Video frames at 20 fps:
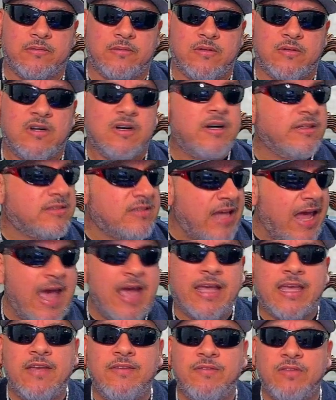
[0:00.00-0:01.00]

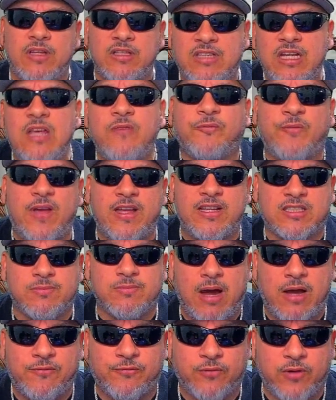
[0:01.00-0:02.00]
the defense,
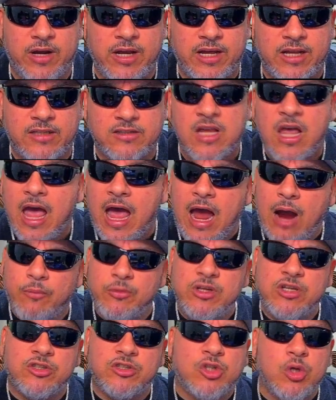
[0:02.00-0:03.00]
my friends. How are
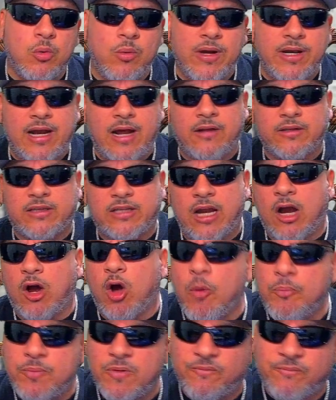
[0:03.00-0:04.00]
you doing out there? I
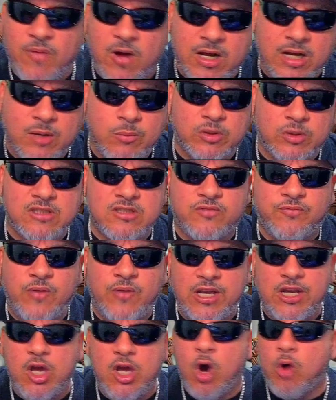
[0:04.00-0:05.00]
hope you're fucking with this
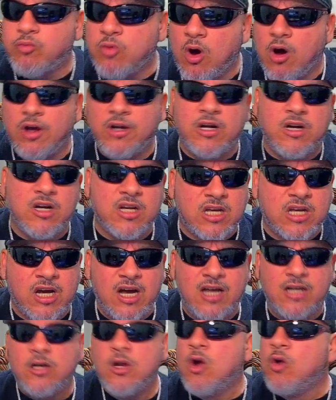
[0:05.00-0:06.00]
video. Raw and
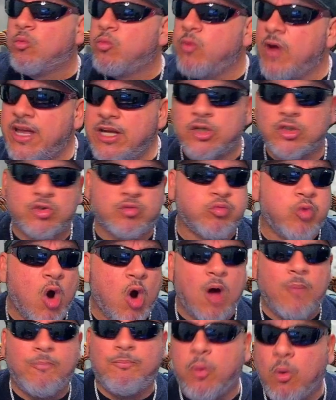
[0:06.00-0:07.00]
Uncut, Raiders Raw
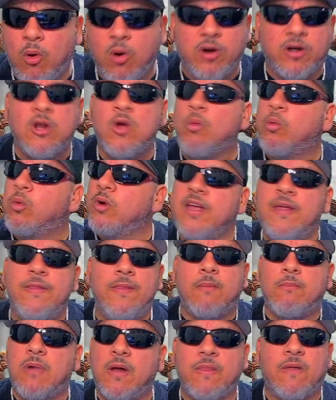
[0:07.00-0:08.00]
Port. We're in the
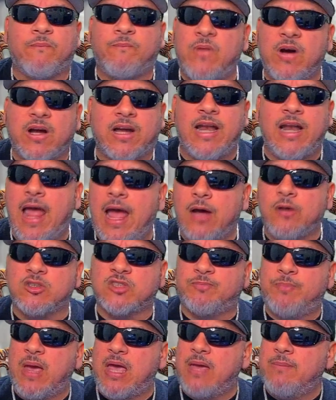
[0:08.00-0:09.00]
motherfucking house,
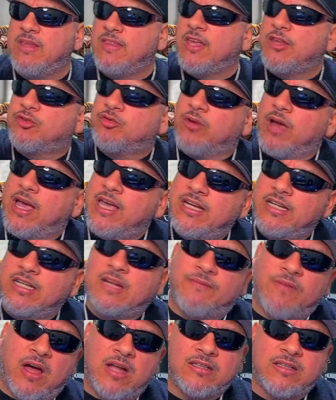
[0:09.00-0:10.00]
baby. They traded
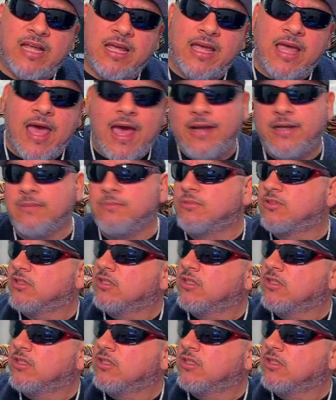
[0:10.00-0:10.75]
Davante Adams.